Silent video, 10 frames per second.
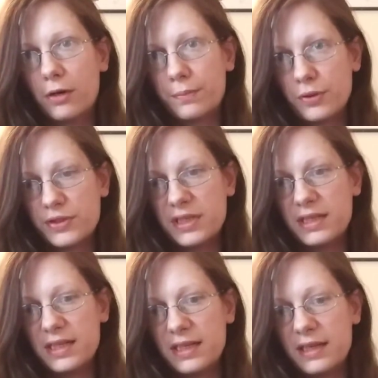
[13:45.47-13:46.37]

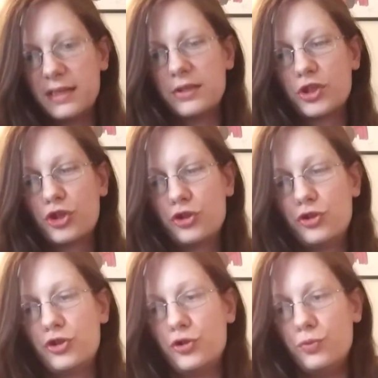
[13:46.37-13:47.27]
presenting it
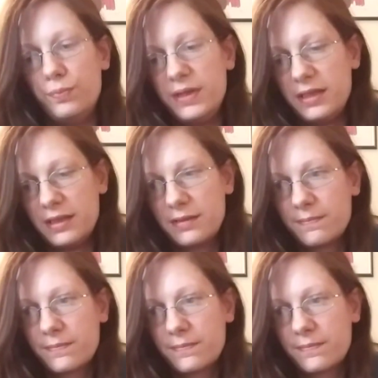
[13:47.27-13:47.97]
to be.